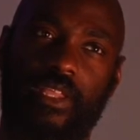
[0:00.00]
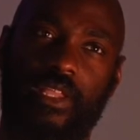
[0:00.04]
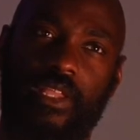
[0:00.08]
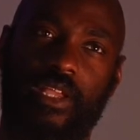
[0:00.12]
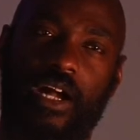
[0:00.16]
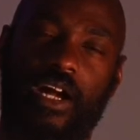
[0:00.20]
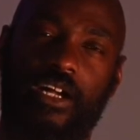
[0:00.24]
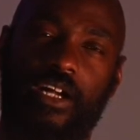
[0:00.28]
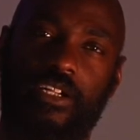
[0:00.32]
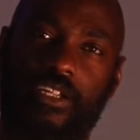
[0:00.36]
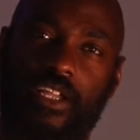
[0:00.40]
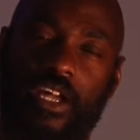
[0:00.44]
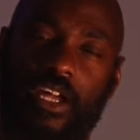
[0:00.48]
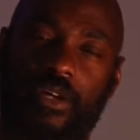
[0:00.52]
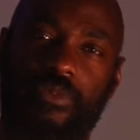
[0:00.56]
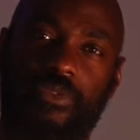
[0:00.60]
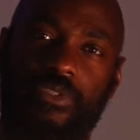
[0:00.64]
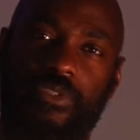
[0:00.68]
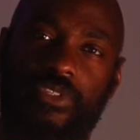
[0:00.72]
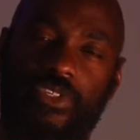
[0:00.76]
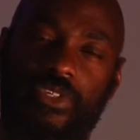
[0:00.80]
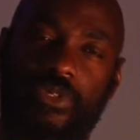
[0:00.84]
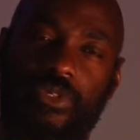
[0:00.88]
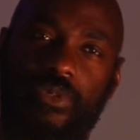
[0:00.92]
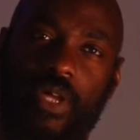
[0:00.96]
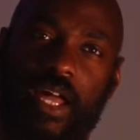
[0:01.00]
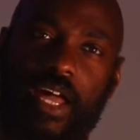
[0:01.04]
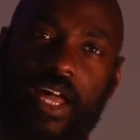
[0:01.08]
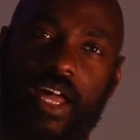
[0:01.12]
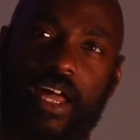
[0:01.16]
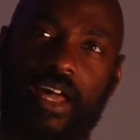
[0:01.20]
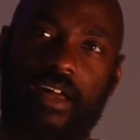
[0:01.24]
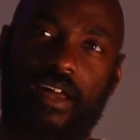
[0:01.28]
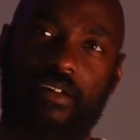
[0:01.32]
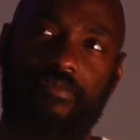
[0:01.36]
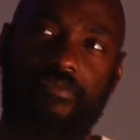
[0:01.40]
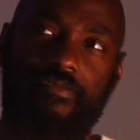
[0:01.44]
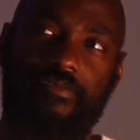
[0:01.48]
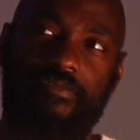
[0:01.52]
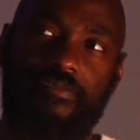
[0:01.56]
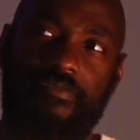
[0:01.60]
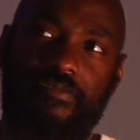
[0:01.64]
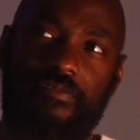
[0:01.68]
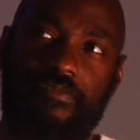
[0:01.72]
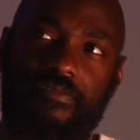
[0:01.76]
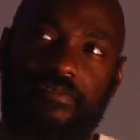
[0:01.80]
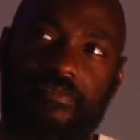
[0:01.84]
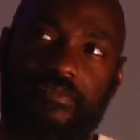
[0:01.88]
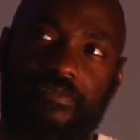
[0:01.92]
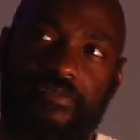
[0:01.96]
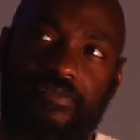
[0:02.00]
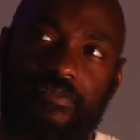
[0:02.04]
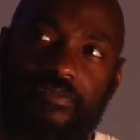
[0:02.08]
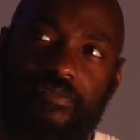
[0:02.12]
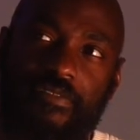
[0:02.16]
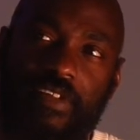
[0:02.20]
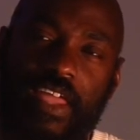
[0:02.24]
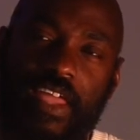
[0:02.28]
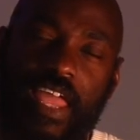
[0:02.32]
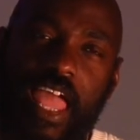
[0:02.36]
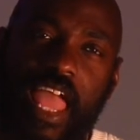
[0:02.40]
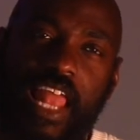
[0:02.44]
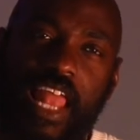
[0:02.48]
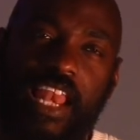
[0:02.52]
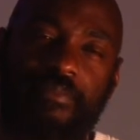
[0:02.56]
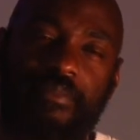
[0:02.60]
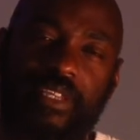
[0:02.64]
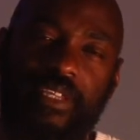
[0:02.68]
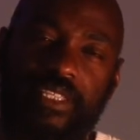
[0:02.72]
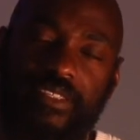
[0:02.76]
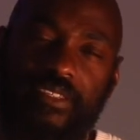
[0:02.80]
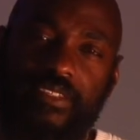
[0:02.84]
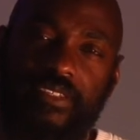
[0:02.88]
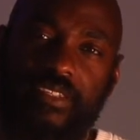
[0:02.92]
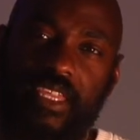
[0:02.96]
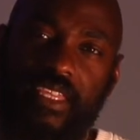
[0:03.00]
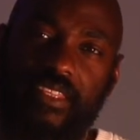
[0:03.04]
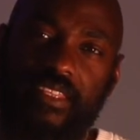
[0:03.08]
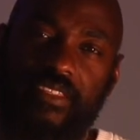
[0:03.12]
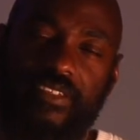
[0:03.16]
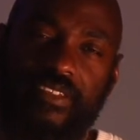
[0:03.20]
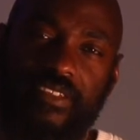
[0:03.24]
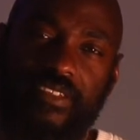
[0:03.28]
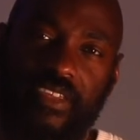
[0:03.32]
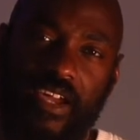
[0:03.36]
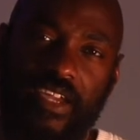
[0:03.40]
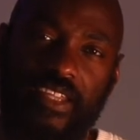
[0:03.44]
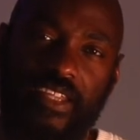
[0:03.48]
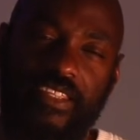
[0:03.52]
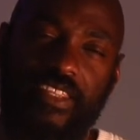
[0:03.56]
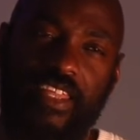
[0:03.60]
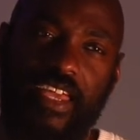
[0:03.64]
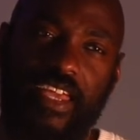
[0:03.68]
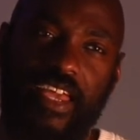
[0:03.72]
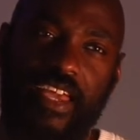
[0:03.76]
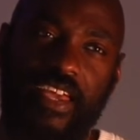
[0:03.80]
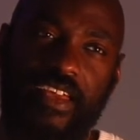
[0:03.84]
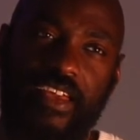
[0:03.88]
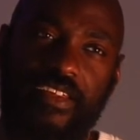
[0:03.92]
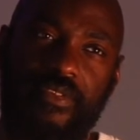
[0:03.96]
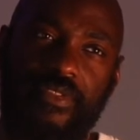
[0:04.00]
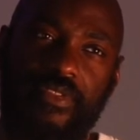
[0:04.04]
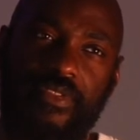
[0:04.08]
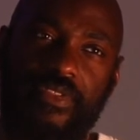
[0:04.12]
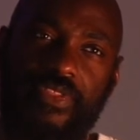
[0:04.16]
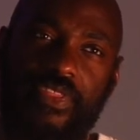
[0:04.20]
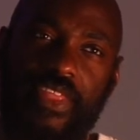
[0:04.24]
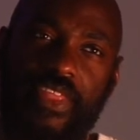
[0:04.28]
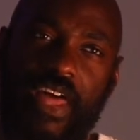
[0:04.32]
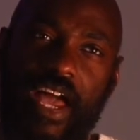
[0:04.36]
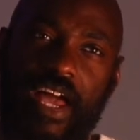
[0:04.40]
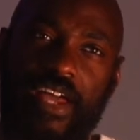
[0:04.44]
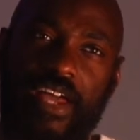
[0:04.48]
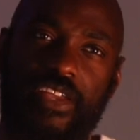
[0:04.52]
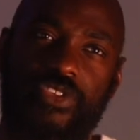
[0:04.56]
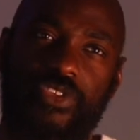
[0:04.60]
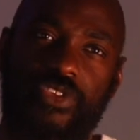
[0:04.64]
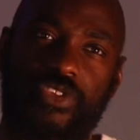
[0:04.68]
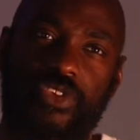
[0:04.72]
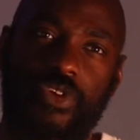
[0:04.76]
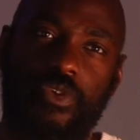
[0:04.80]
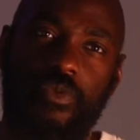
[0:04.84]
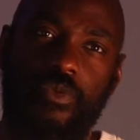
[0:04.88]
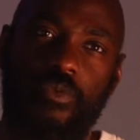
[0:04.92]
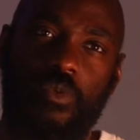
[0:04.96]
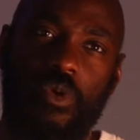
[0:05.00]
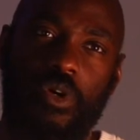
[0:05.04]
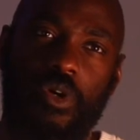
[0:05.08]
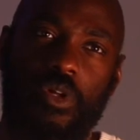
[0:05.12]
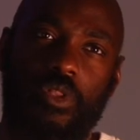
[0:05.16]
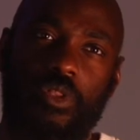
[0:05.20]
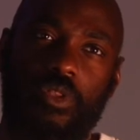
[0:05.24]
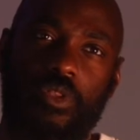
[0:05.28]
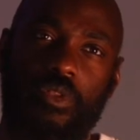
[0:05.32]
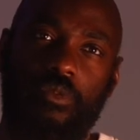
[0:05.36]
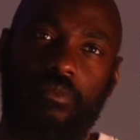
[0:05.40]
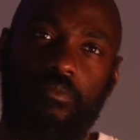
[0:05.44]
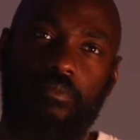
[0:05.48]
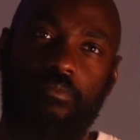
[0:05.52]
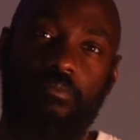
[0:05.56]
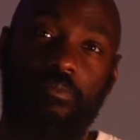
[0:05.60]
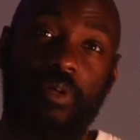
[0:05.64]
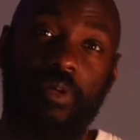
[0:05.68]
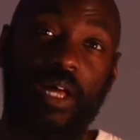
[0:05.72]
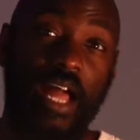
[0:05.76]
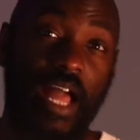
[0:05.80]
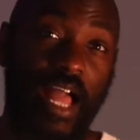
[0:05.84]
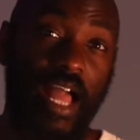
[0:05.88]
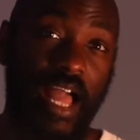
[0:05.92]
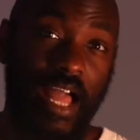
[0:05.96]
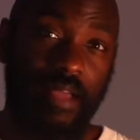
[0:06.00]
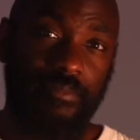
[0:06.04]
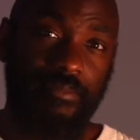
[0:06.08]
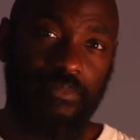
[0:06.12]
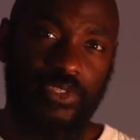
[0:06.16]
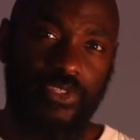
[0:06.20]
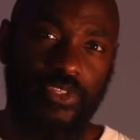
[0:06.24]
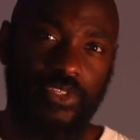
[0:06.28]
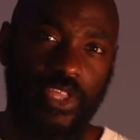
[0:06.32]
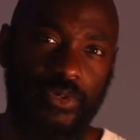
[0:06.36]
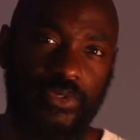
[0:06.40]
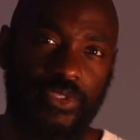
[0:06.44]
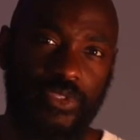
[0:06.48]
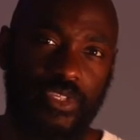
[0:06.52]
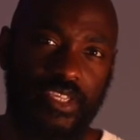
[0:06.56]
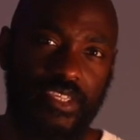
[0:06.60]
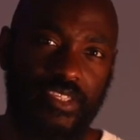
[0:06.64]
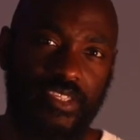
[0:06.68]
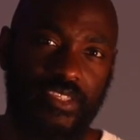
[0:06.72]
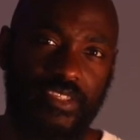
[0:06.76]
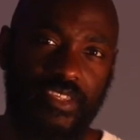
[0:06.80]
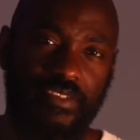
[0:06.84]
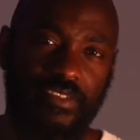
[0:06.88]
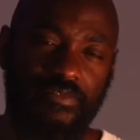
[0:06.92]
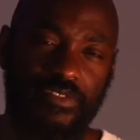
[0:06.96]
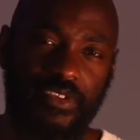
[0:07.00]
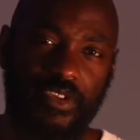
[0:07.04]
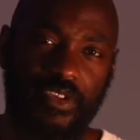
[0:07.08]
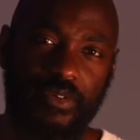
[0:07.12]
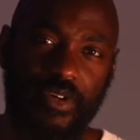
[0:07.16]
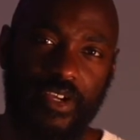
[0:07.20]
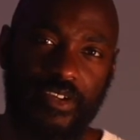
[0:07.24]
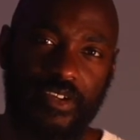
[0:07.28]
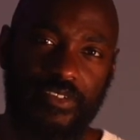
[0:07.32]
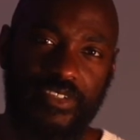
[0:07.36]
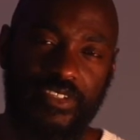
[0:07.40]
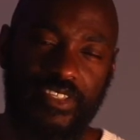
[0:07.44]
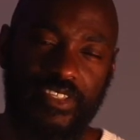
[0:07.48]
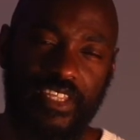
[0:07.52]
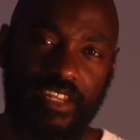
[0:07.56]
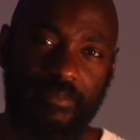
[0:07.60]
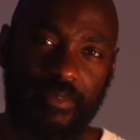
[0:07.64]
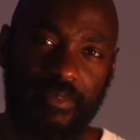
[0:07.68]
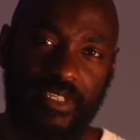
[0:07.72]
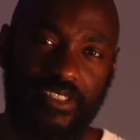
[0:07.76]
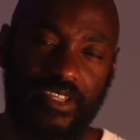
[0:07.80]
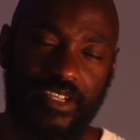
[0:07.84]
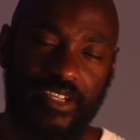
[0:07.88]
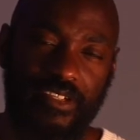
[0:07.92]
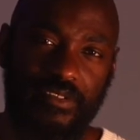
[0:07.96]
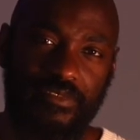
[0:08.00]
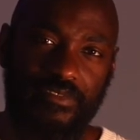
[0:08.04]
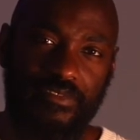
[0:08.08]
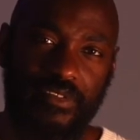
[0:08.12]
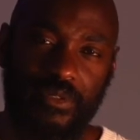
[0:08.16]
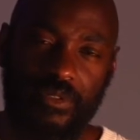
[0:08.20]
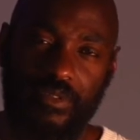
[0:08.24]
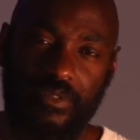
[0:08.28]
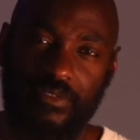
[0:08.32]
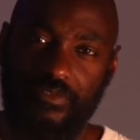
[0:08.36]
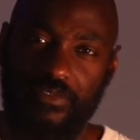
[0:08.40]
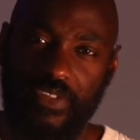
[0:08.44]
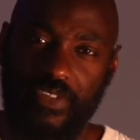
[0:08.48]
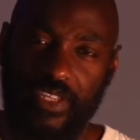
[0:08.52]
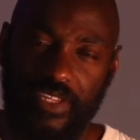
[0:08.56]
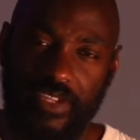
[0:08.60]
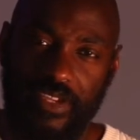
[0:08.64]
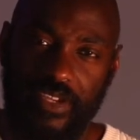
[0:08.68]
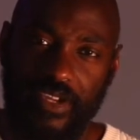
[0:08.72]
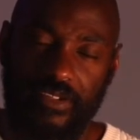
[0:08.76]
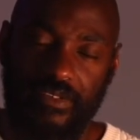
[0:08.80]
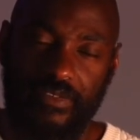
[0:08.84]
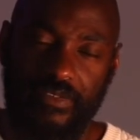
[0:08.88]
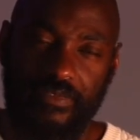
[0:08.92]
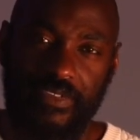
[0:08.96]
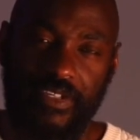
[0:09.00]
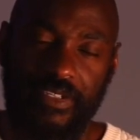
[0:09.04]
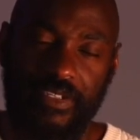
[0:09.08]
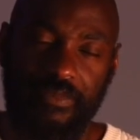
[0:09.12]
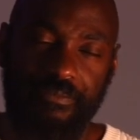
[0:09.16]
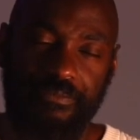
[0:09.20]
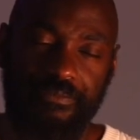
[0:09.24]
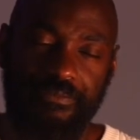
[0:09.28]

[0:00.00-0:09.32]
are going to have elements inside there that you will perhaps notice if you are a cinematographer or a videographer.